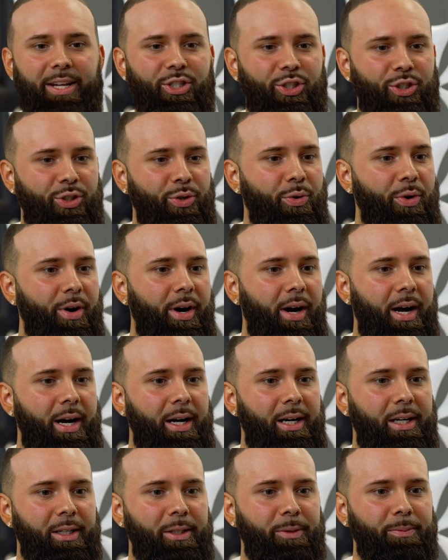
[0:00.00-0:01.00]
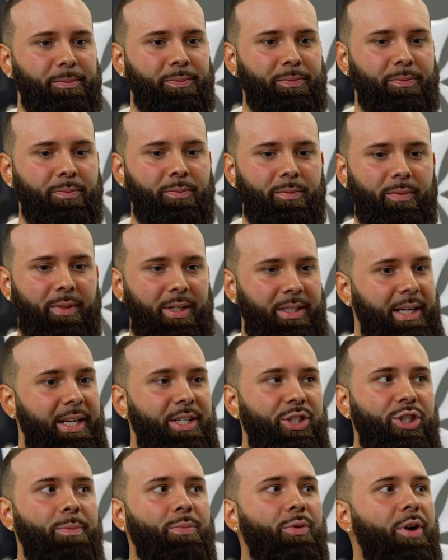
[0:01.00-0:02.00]
your, it
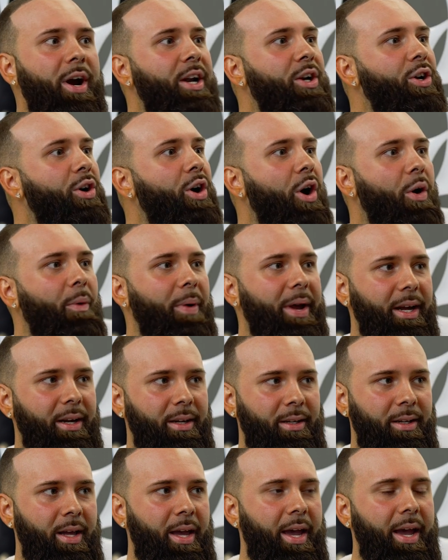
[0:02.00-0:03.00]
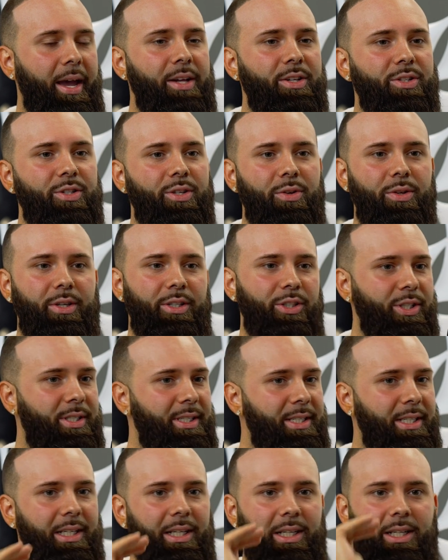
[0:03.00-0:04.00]
gets your brain going. And so they're just
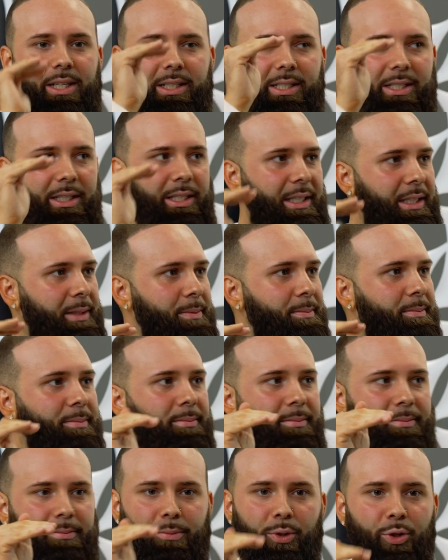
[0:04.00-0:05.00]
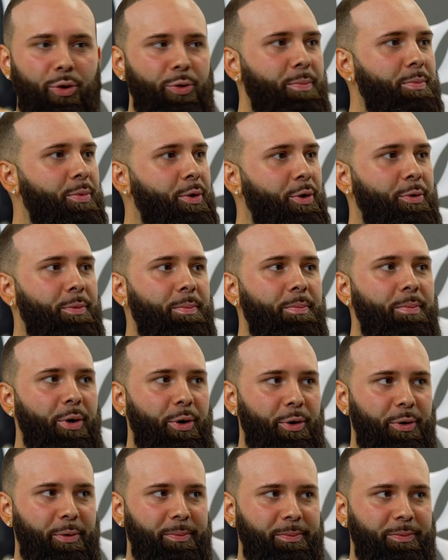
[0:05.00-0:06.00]
an easy boom, boom,
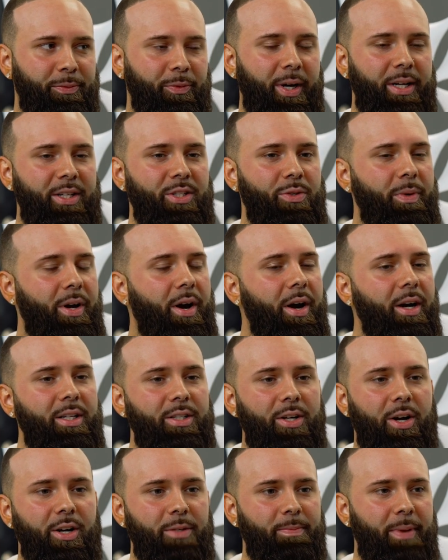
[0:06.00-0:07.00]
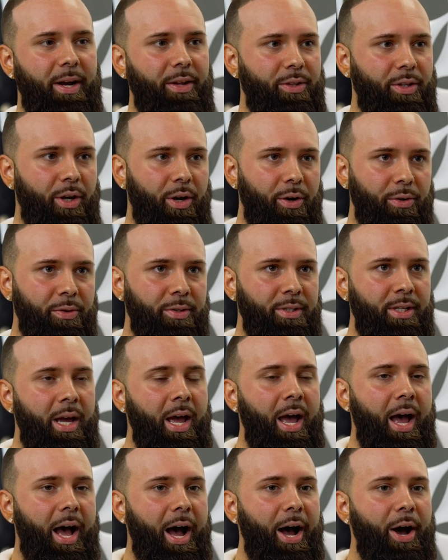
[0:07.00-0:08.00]
boom, right? So we already talked about those.
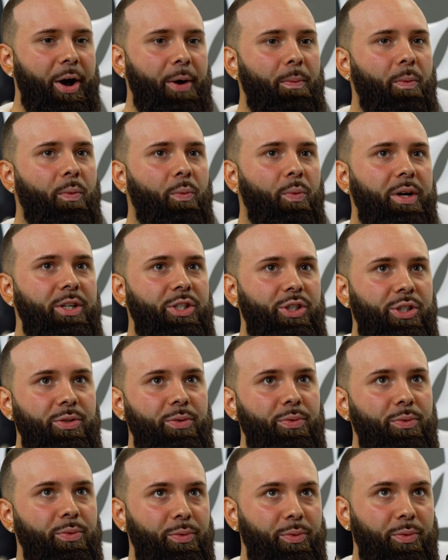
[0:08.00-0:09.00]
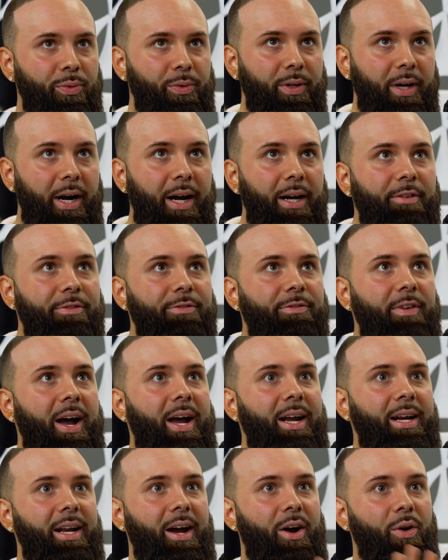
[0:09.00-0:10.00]
Once you kind of
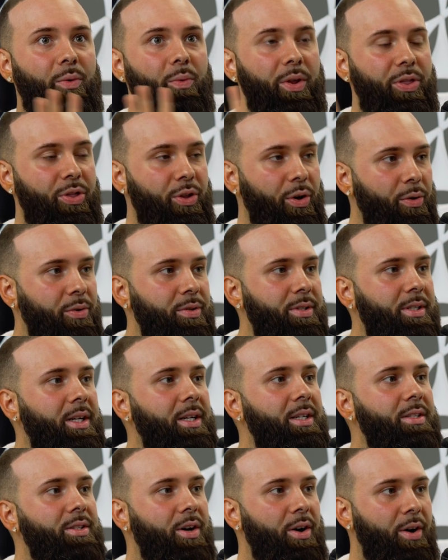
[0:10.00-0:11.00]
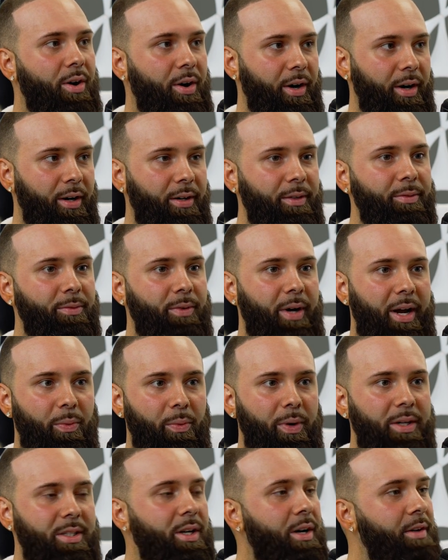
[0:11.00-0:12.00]
find out what those things are, right?
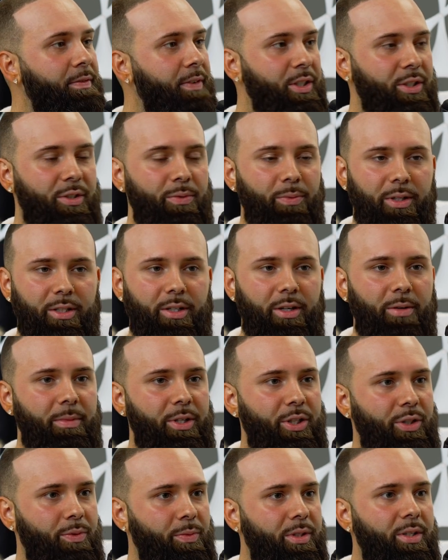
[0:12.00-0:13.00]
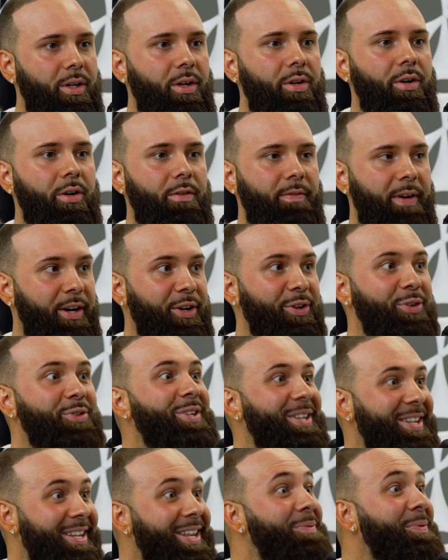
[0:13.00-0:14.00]
What's our vision? What's our mission? What's our core values?
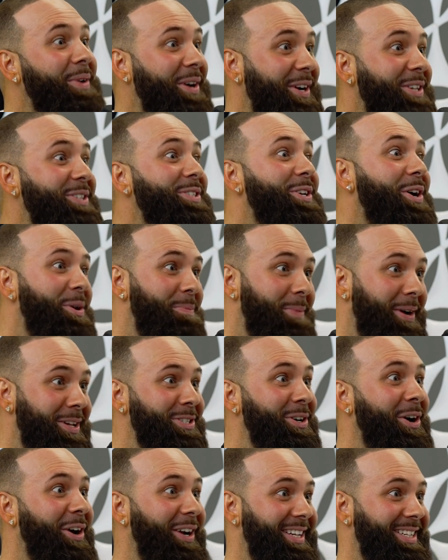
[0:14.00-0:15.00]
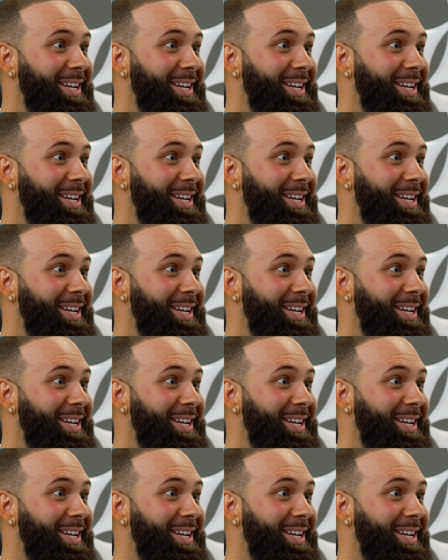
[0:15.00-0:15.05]
Then we're going to talk about target